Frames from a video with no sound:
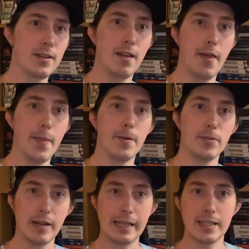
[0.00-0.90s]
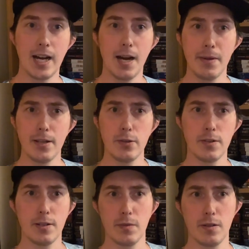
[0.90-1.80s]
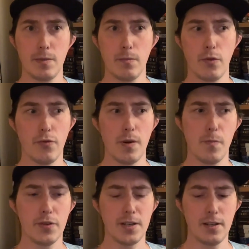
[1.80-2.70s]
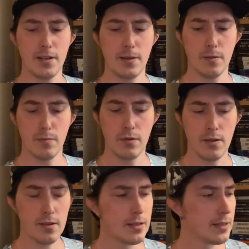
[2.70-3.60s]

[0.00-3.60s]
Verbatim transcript: and there's like Tommy's, which seems to be more represented in the book